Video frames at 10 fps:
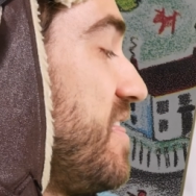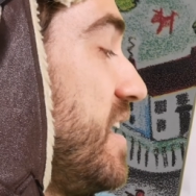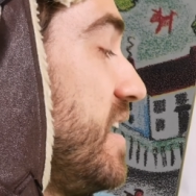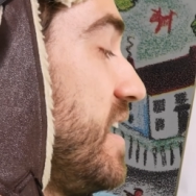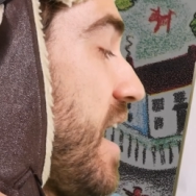
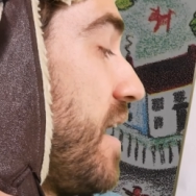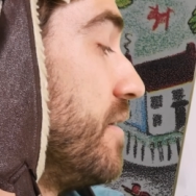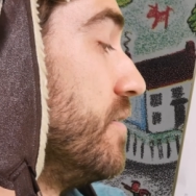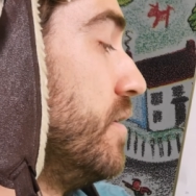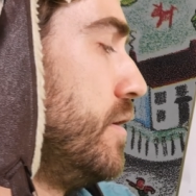Then he
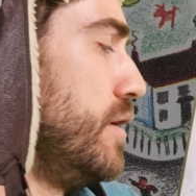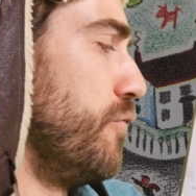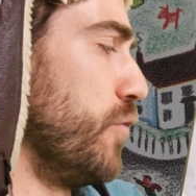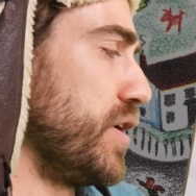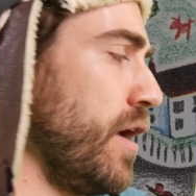added,
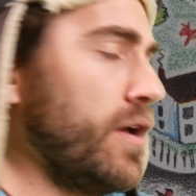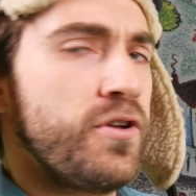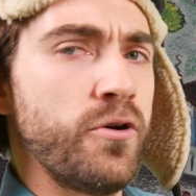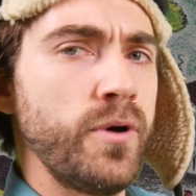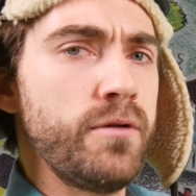"If we can't
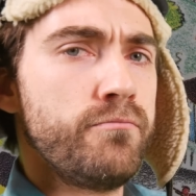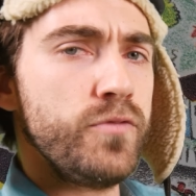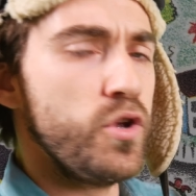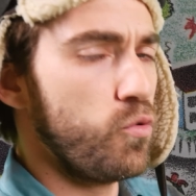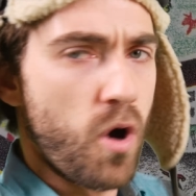do it,
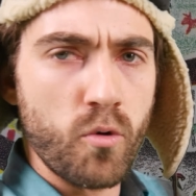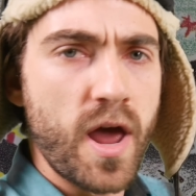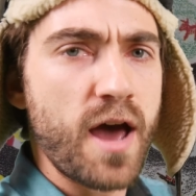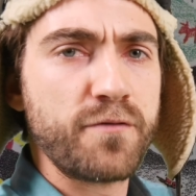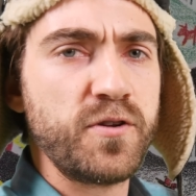you won't
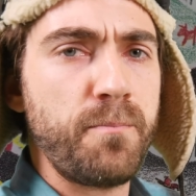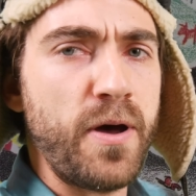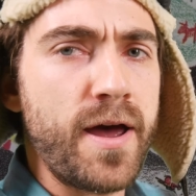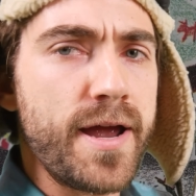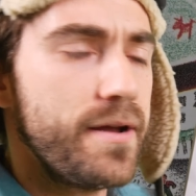have to
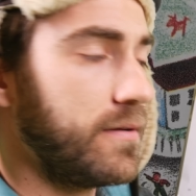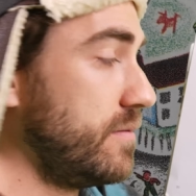pay."